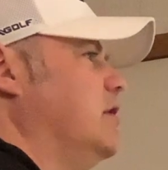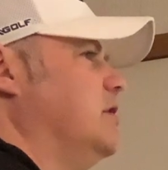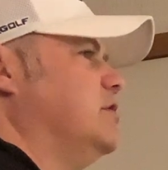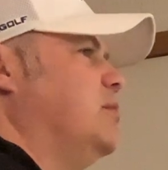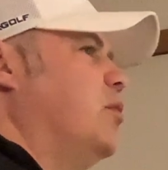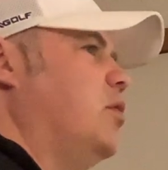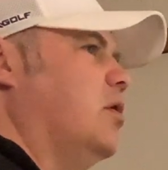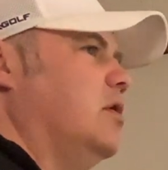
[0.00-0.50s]

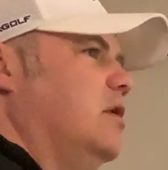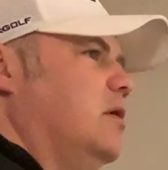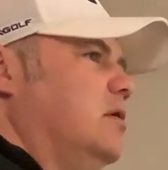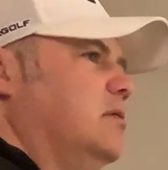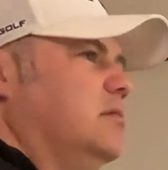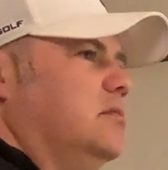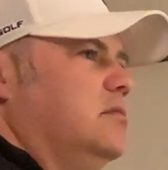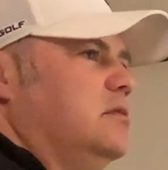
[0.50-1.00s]
there's more
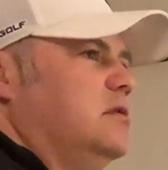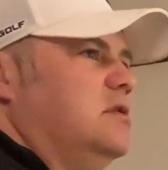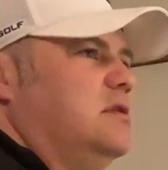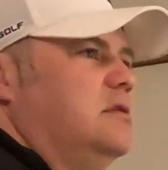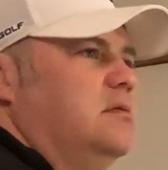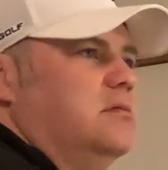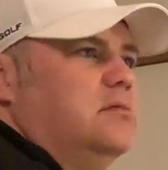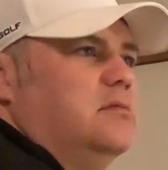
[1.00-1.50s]
than
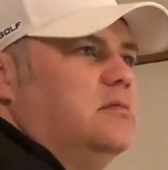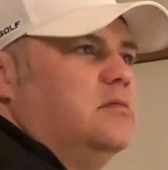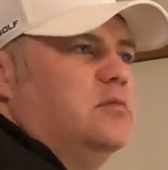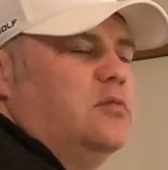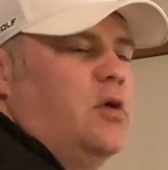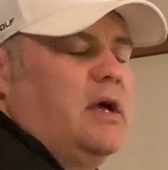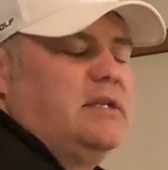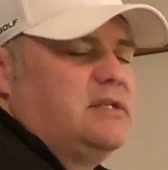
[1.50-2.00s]

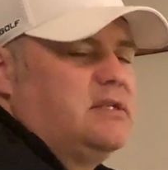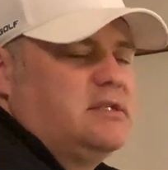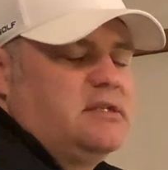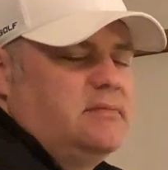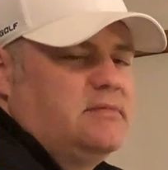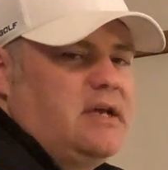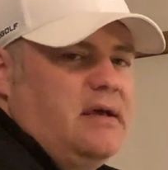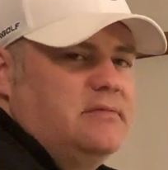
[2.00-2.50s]
ways, and
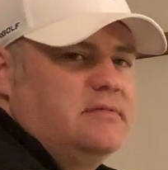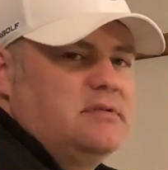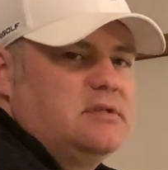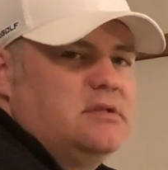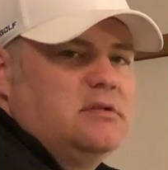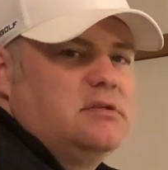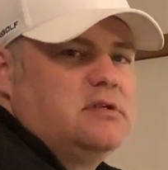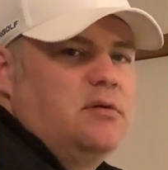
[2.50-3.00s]

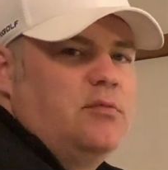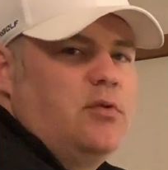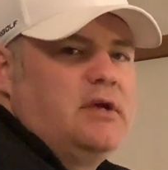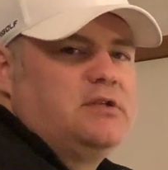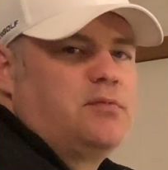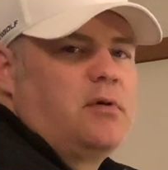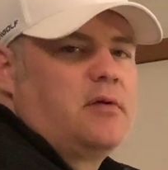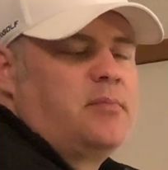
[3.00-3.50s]
sometimes some
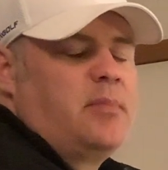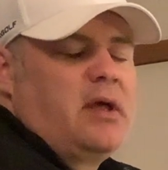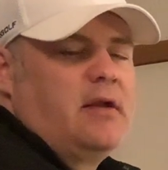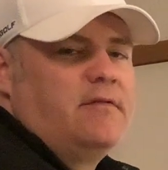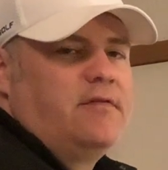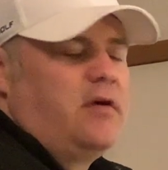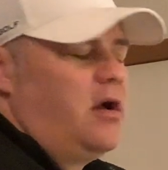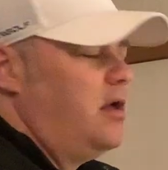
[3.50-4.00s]
ways work better for